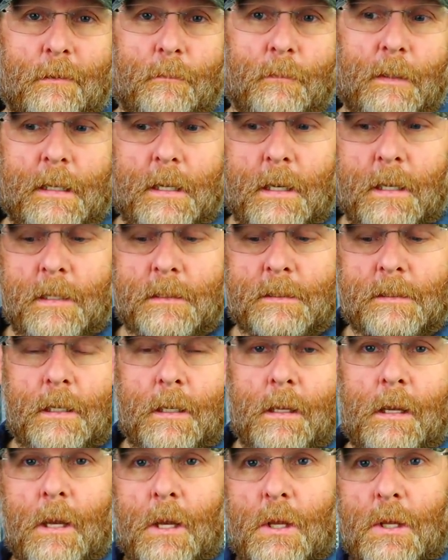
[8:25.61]
because
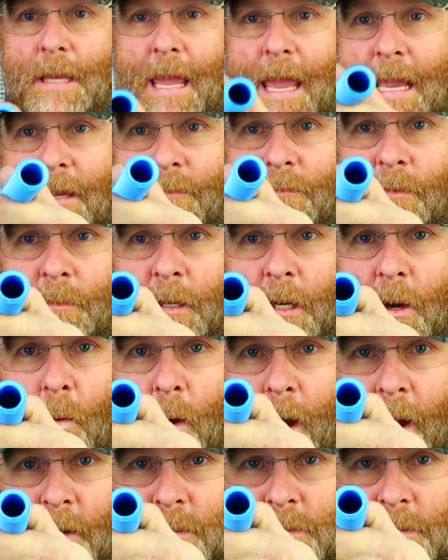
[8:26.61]
you can't get very many
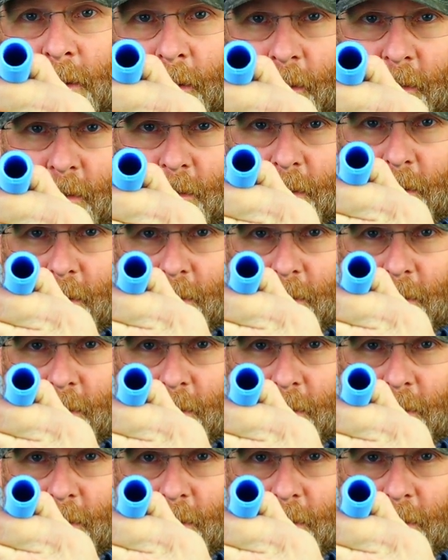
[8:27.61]
wires in there.